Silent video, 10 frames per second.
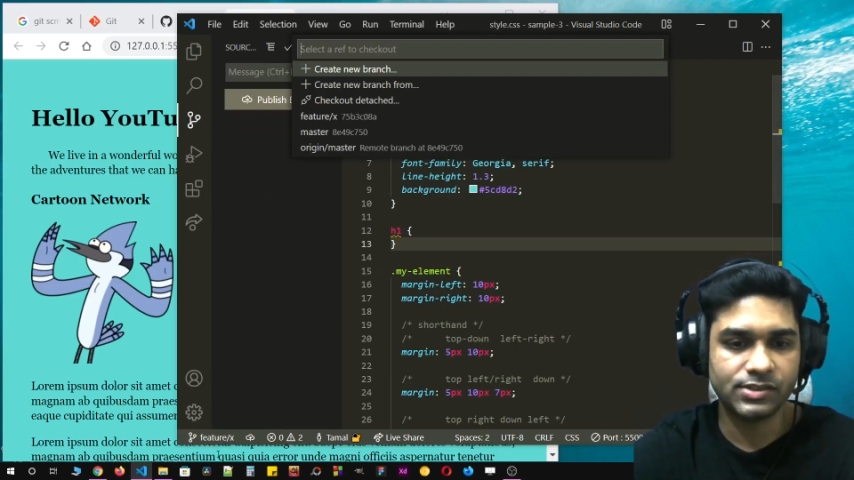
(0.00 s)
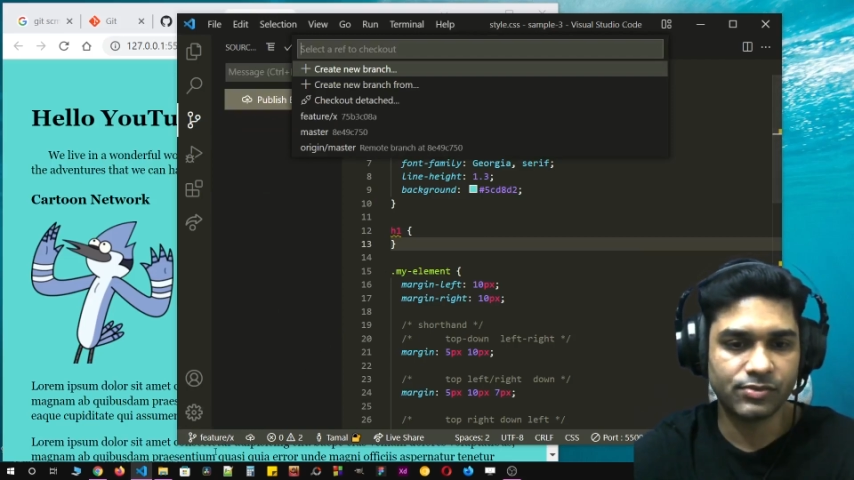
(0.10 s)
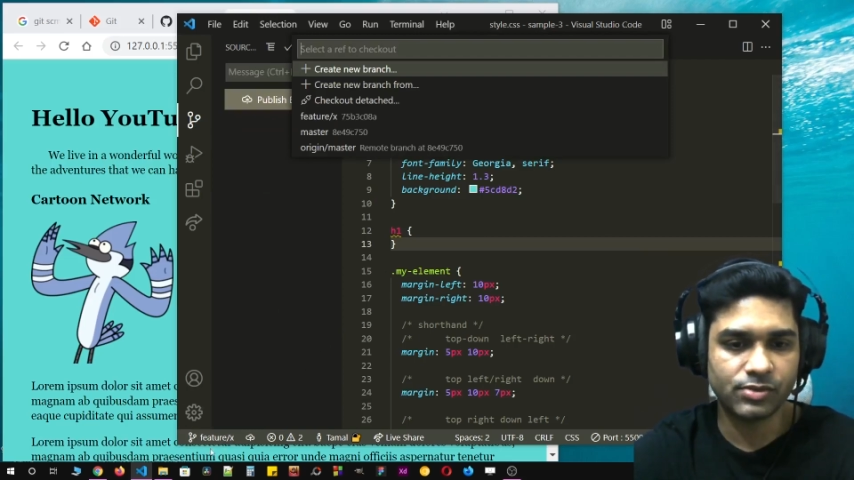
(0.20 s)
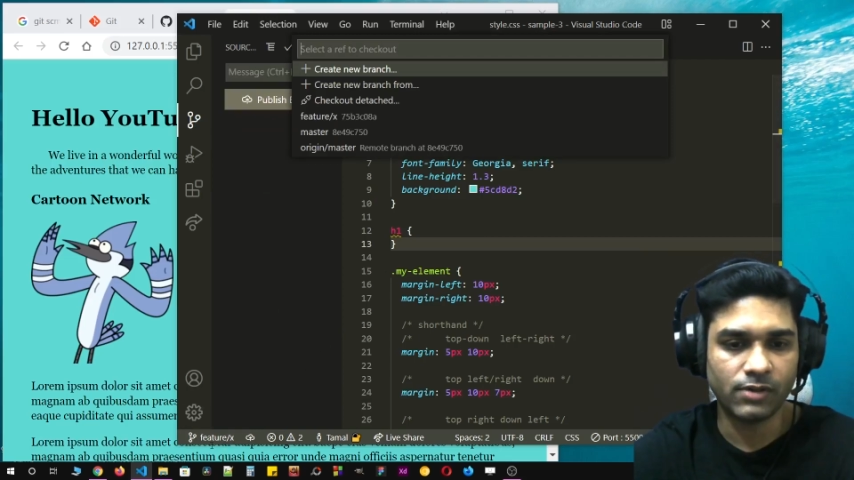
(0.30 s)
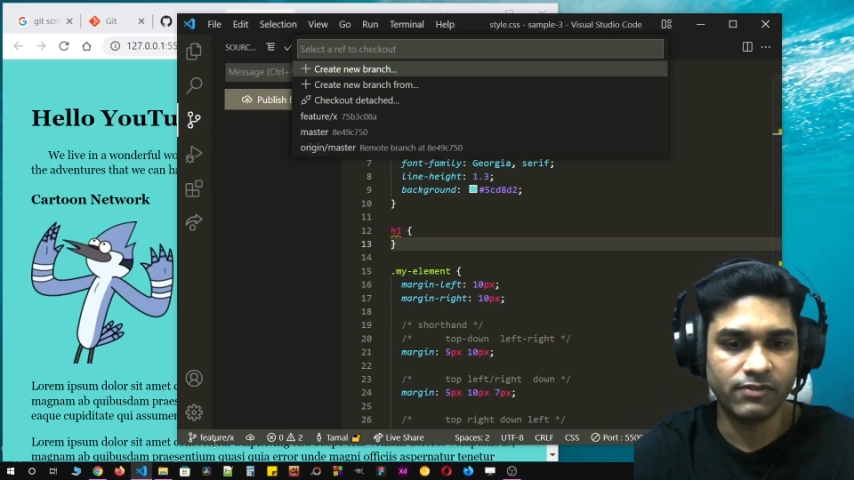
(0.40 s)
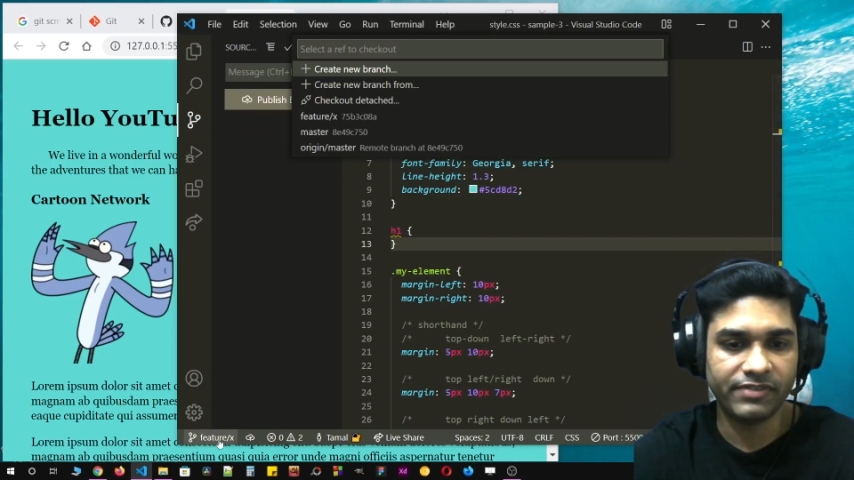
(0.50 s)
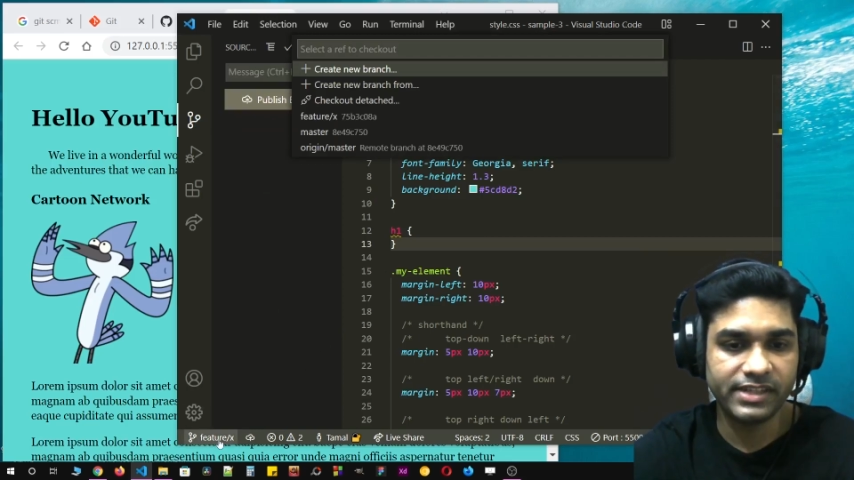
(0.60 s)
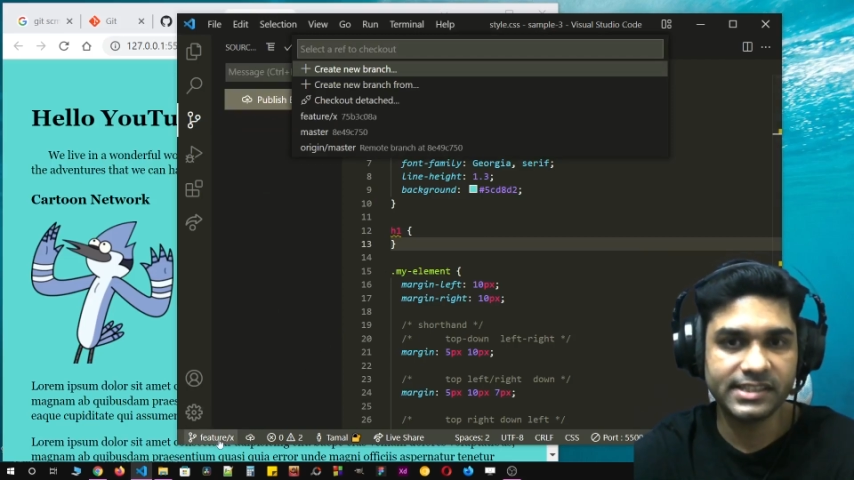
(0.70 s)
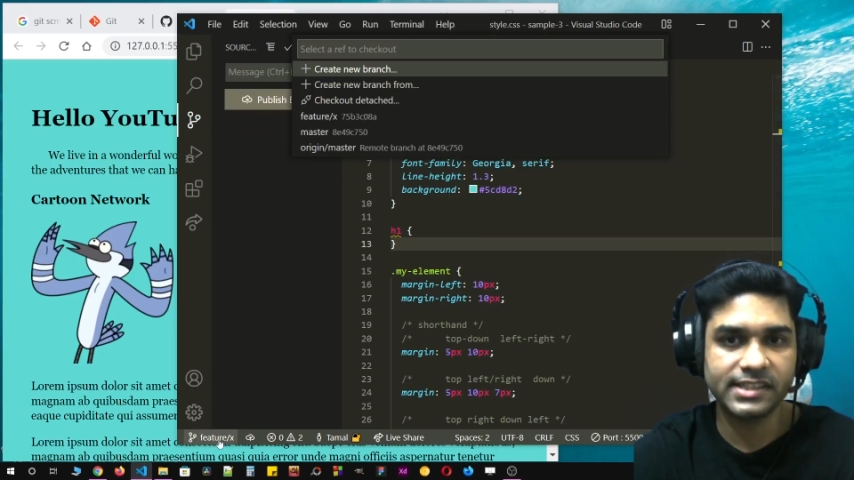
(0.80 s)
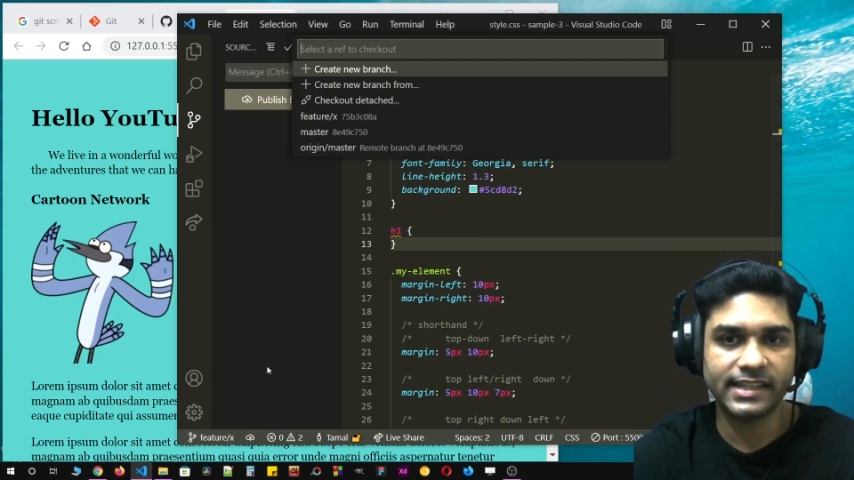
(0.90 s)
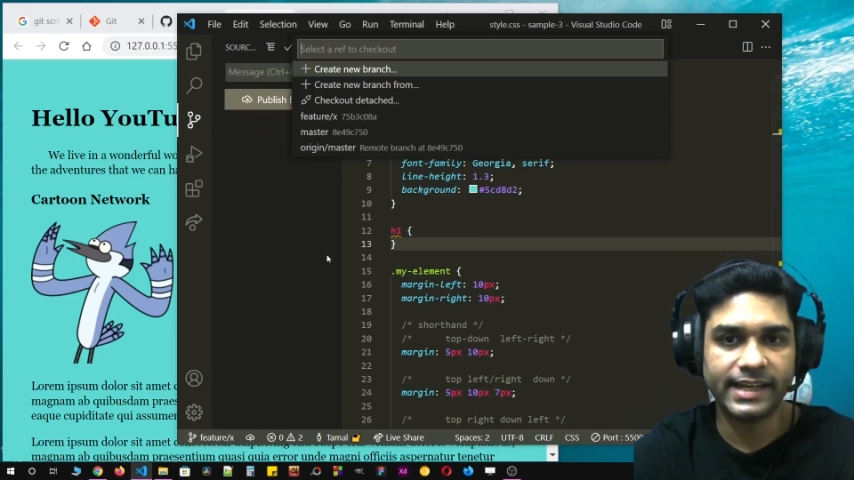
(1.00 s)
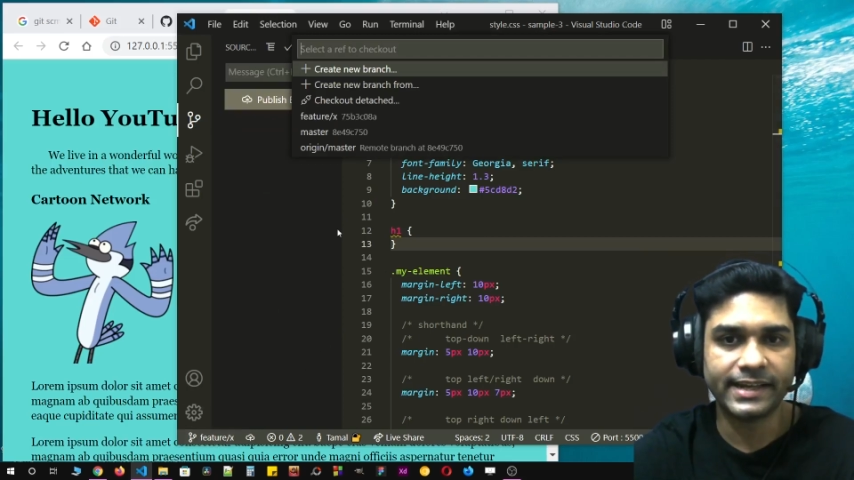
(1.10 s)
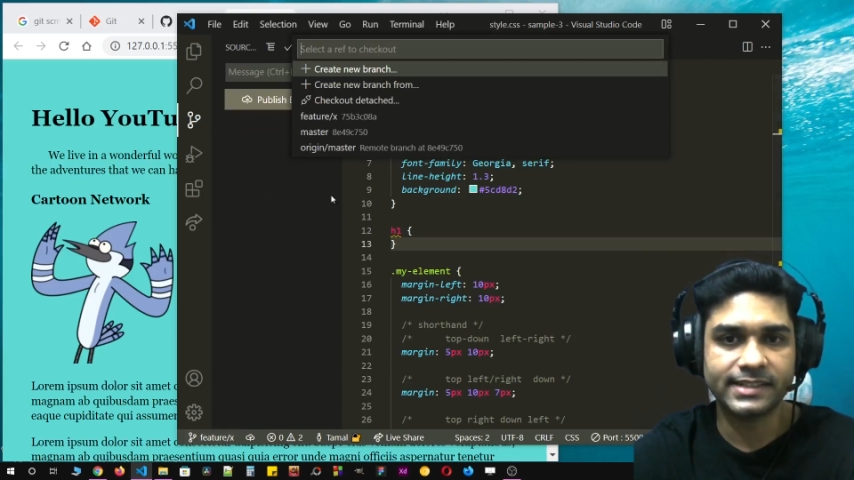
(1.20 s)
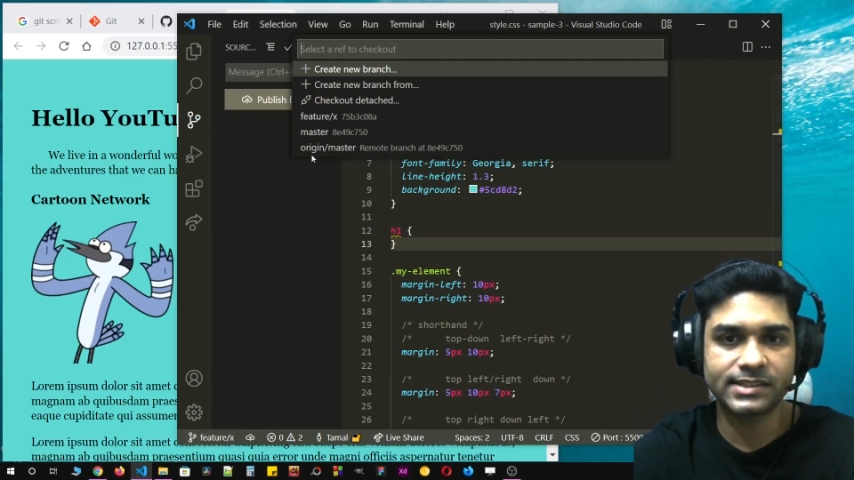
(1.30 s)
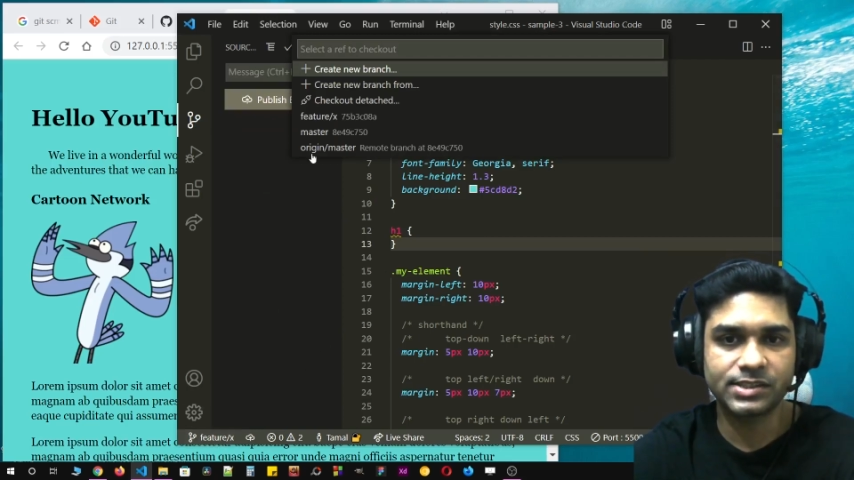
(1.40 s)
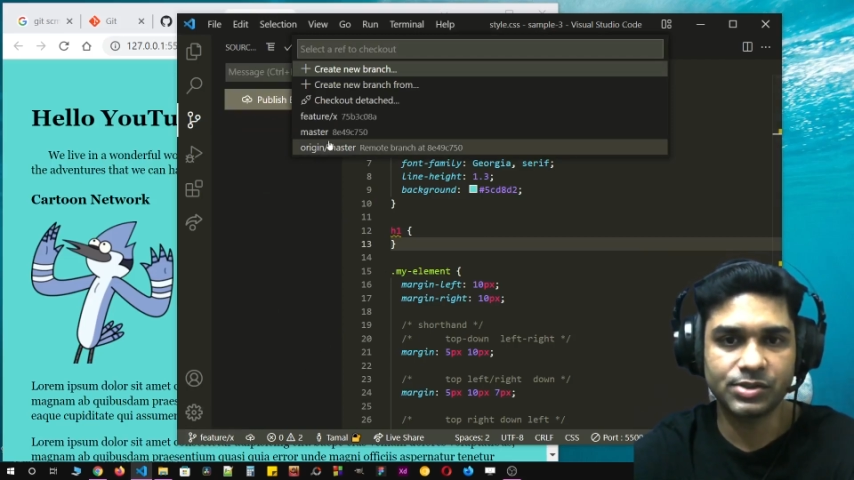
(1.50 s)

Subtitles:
from feature X